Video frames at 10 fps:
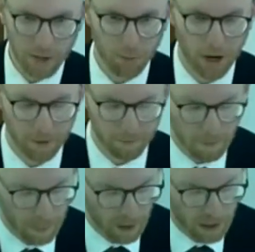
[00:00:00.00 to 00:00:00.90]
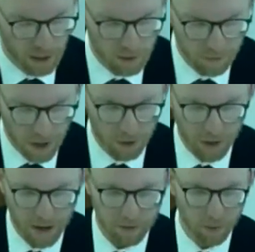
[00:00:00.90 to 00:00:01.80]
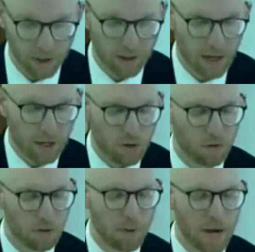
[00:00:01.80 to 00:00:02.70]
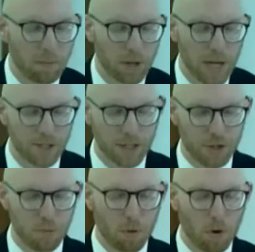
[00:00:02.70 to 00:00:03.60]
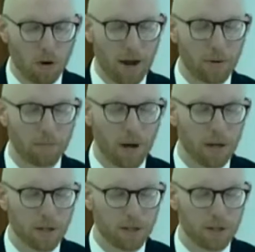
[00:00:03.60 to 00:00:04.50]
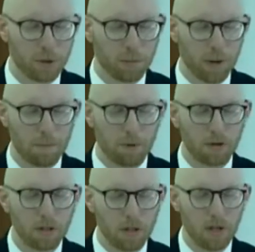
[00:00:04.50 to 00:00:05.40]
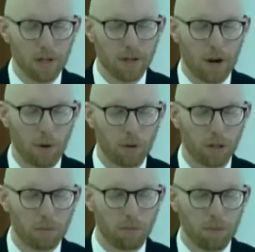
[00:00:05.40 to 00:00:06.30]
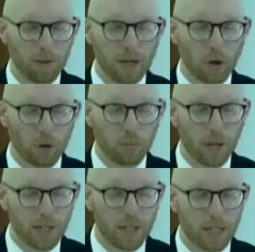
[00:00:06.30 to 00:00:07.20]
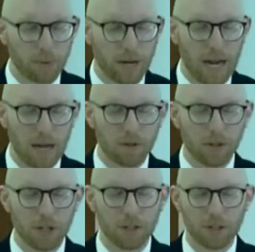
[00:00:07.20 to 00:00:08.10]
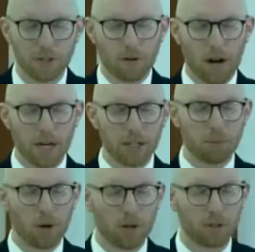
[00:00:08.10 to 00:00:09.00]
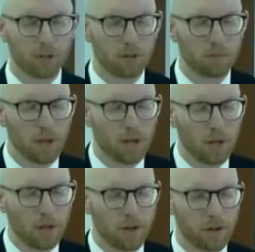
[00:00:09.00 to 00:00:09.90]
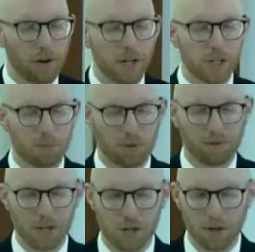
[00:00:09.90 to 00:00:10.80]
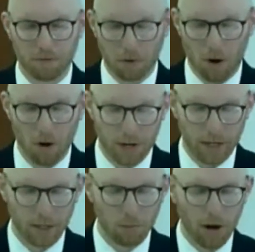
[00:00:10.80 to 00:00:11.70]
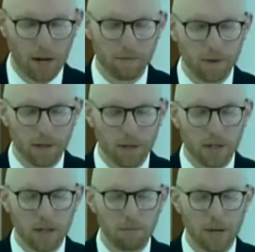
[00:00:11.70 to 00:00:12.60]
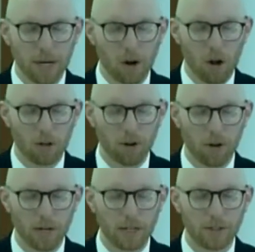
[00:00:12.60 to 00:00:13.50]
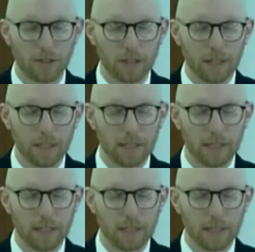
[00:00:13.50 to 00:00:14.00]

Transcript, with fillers: Let's pray. Father in heaven, we thank you for the many blessings you pour out upon us as your people. Not only the, the eternal blessings we have in Jesus Christ, but also your gracious provision for our daily bread, meeting all of our needs.